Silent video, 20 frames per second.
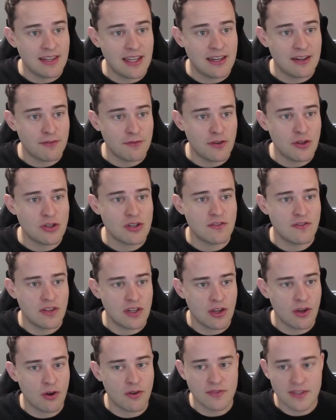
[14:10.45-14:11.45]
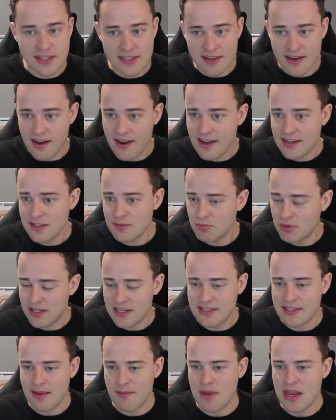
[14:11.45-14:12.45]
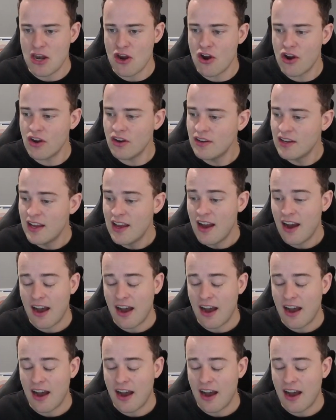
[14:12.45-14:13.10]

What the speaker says: in a future video of this kind, please let me know.